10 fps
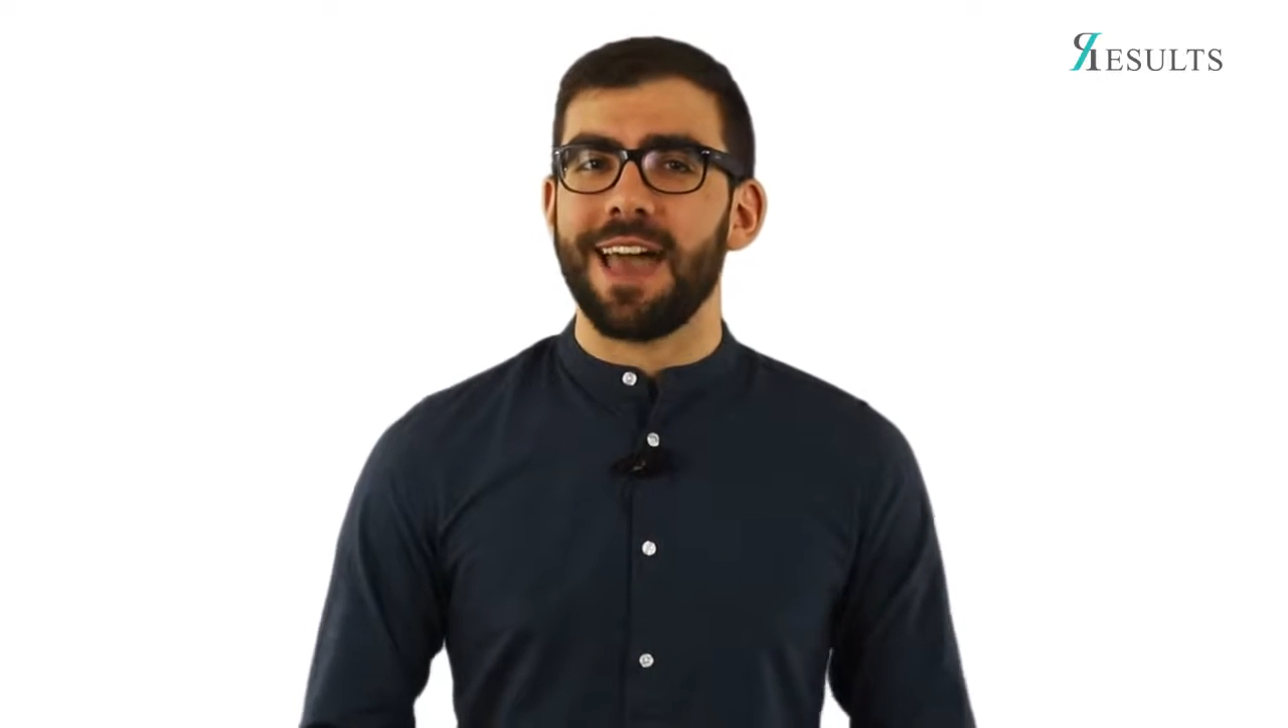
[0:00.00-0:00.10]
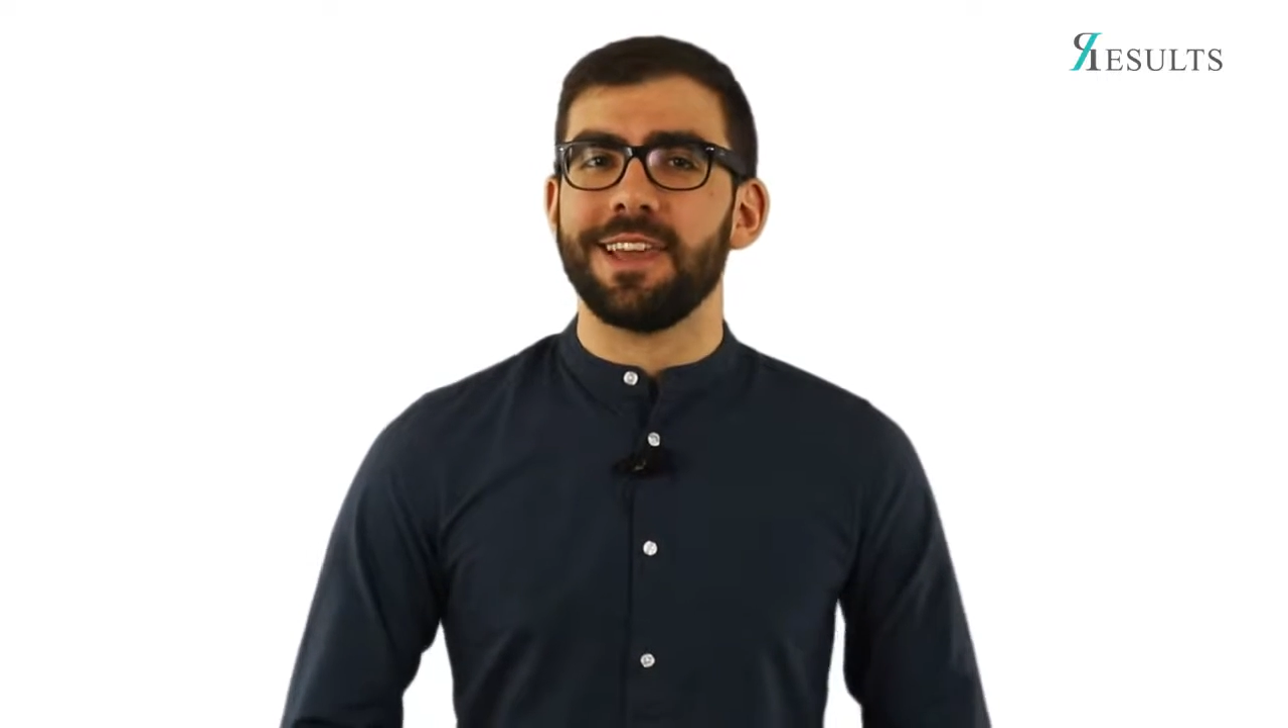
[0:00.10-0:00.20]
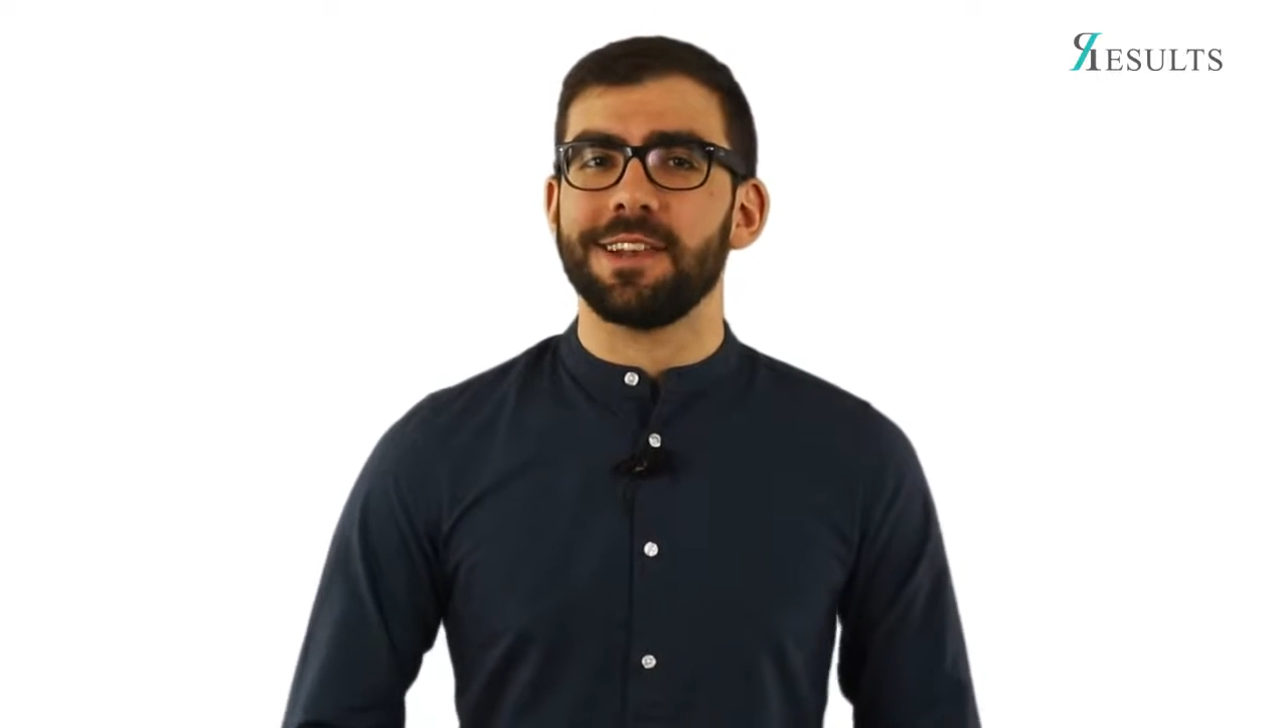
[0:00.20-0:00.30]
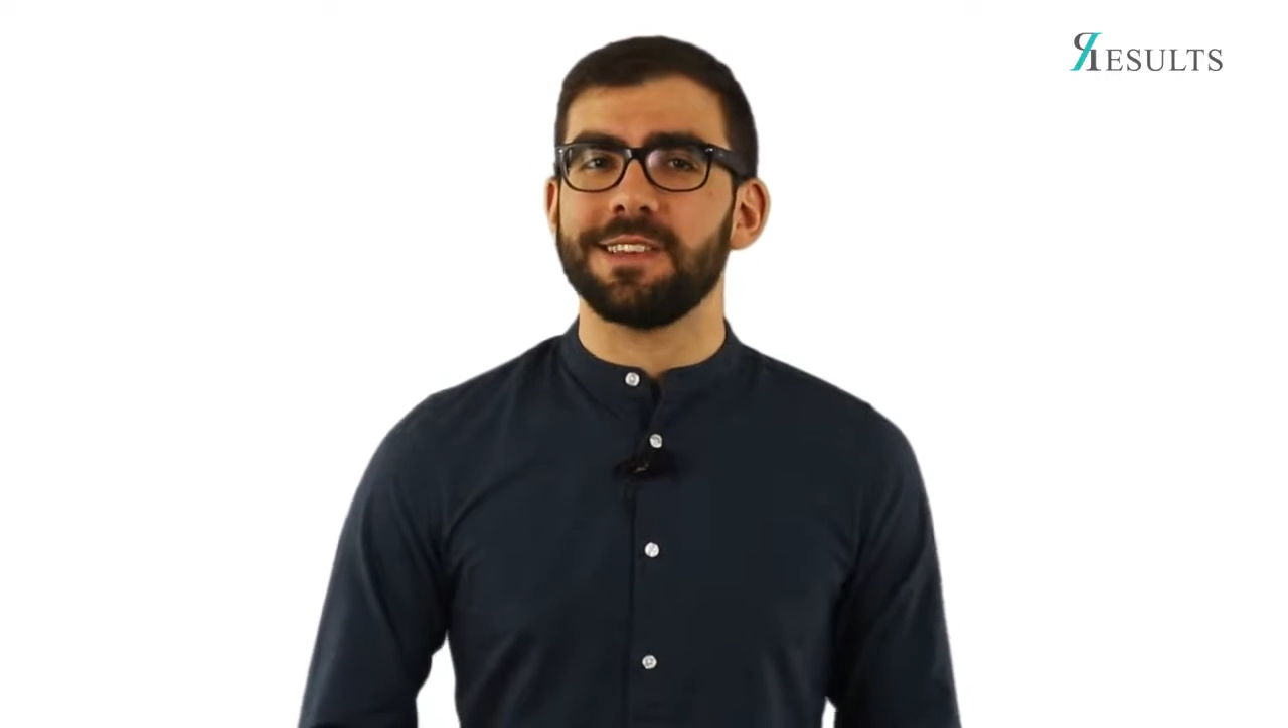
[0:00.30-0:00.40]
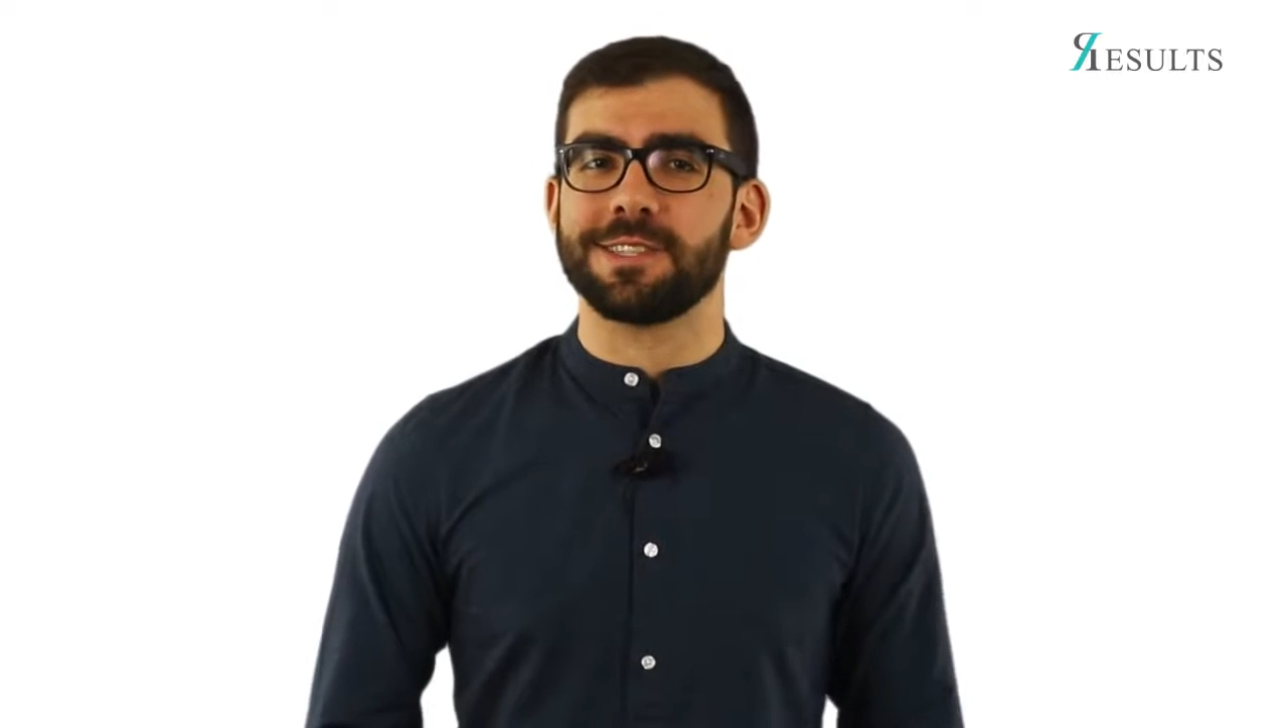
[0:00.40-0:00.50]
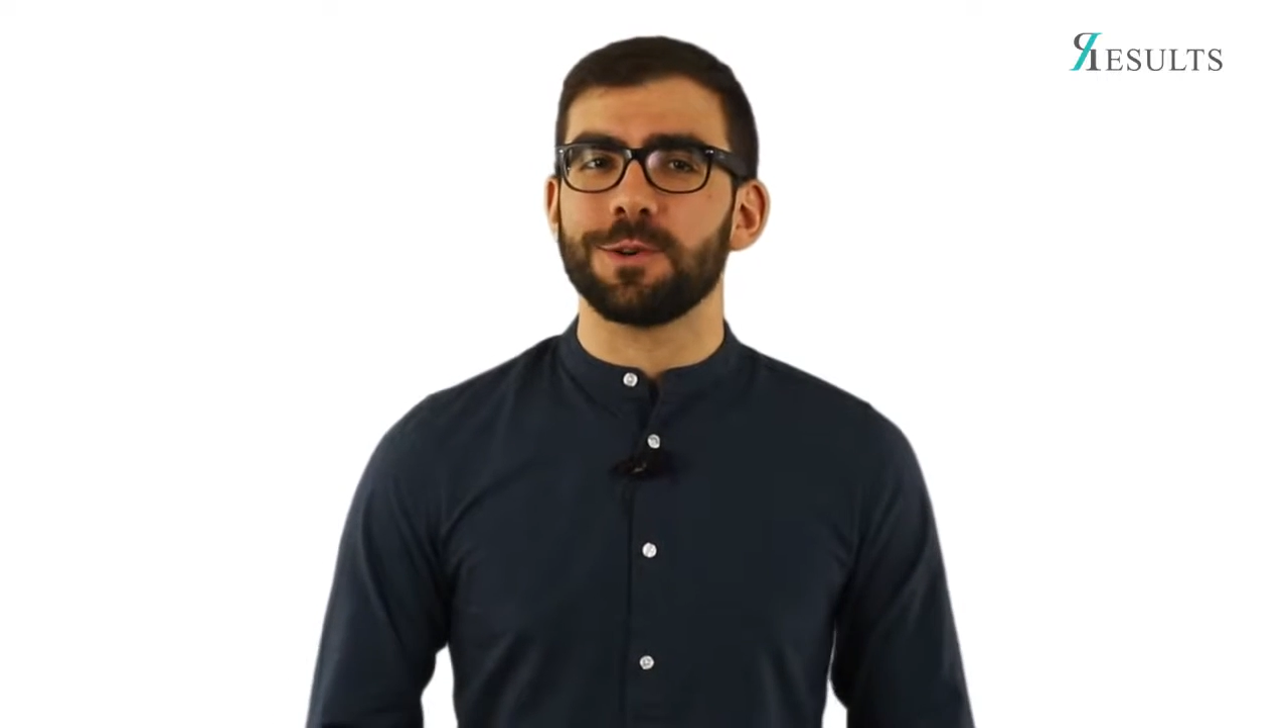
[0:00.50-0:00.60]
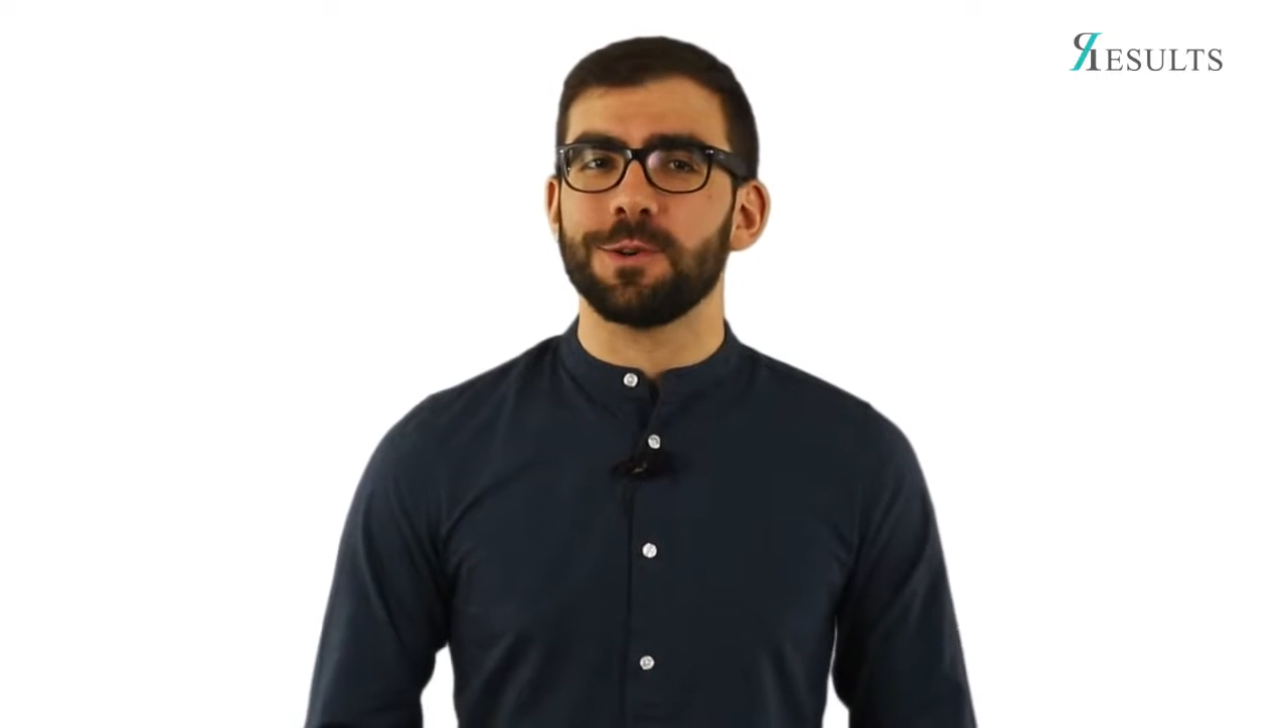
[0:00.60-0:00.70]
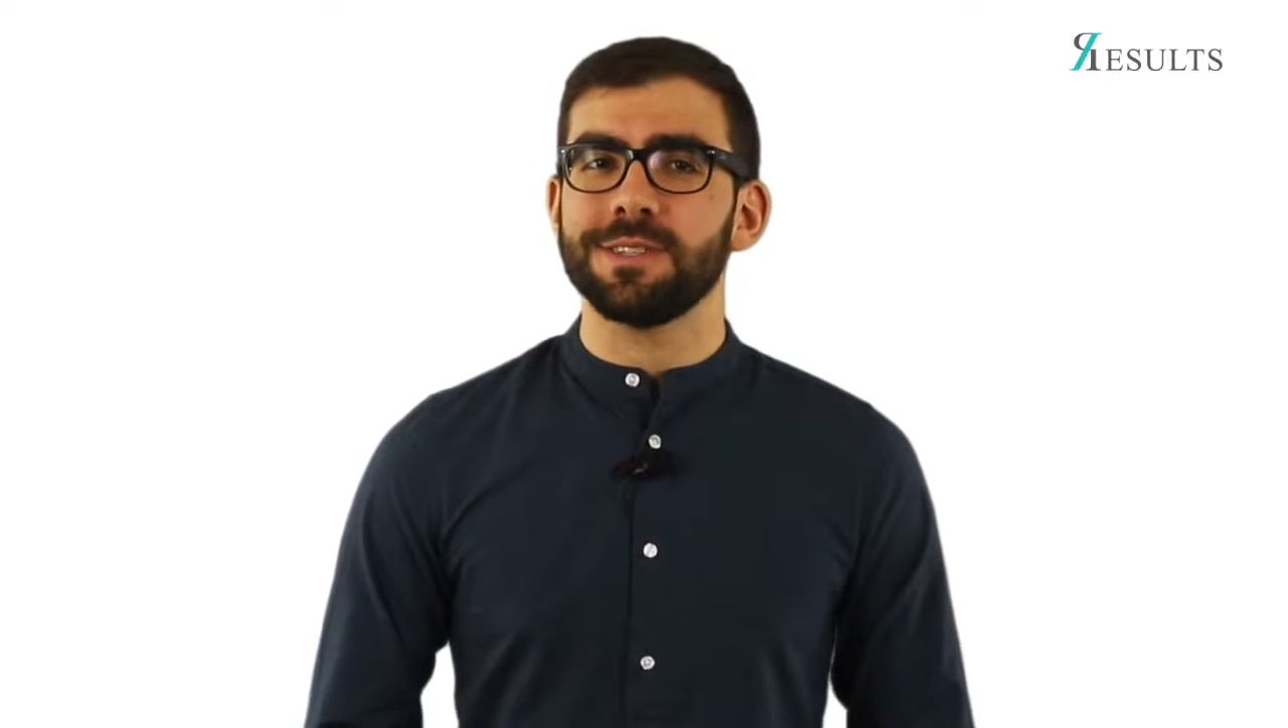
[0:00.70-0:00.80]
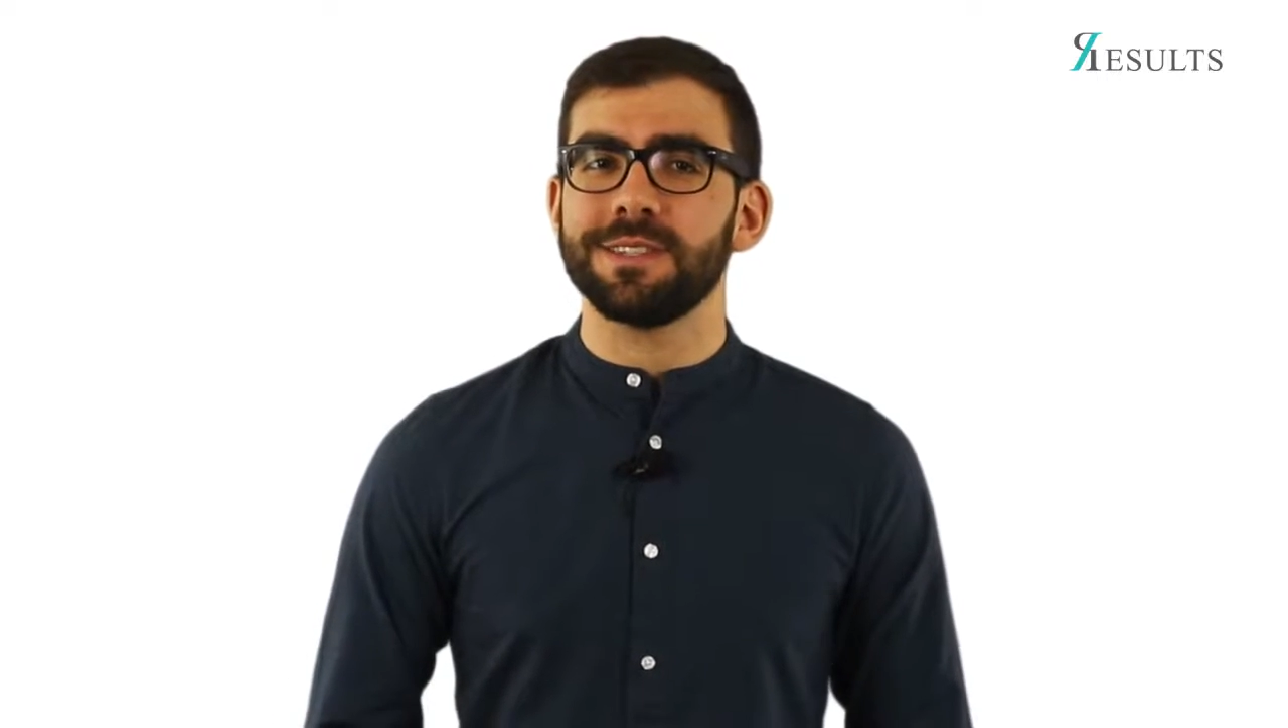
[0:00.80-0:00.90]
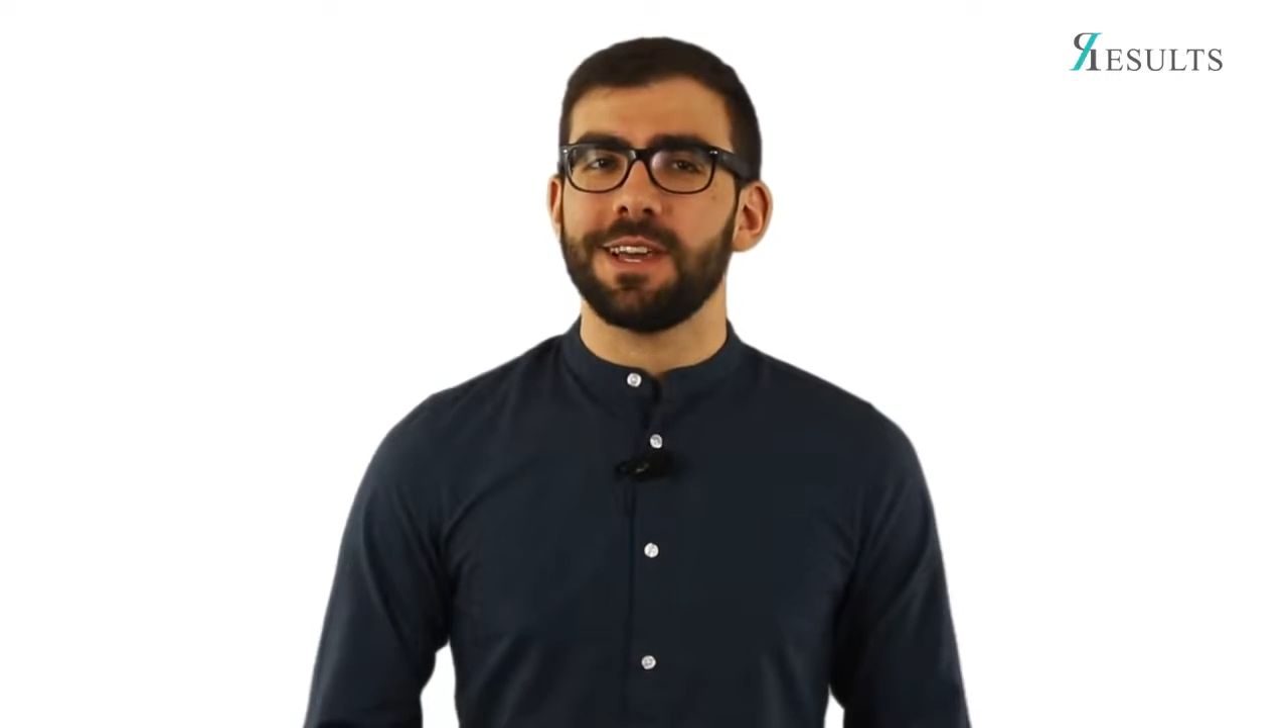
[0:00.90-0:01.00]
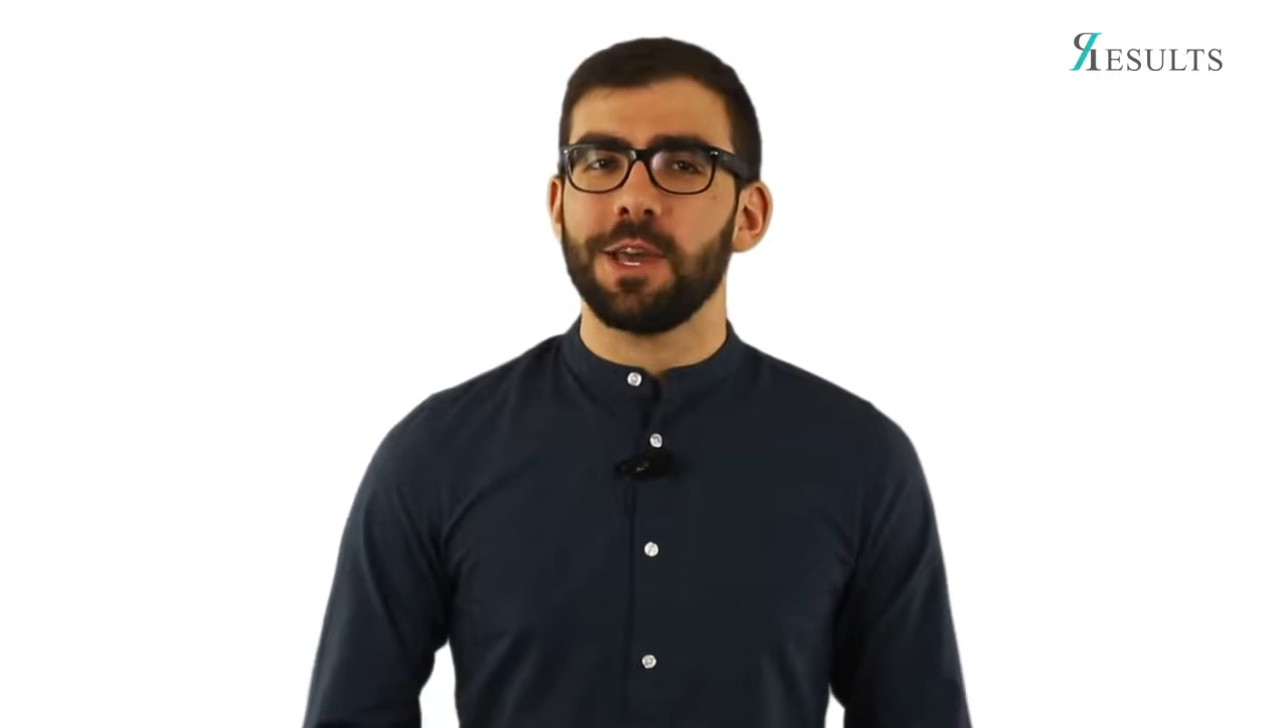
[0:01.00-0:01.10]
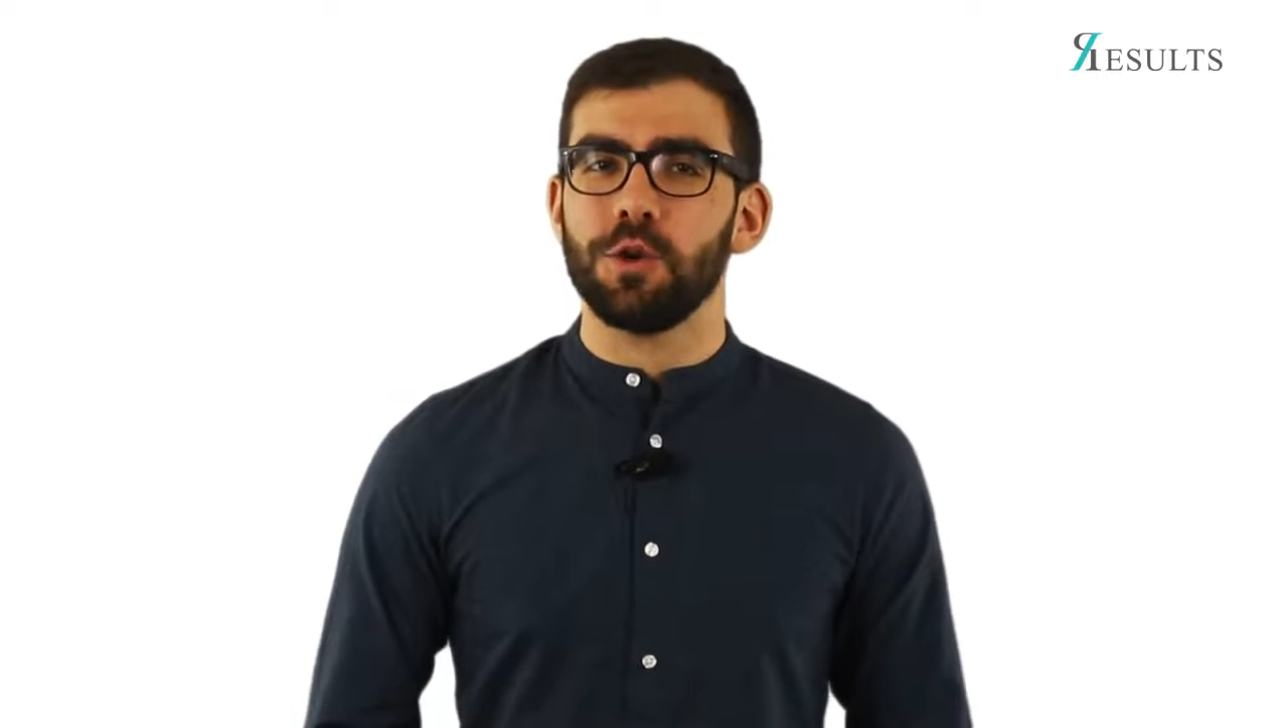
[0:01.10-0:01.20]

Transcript: At the end of this course,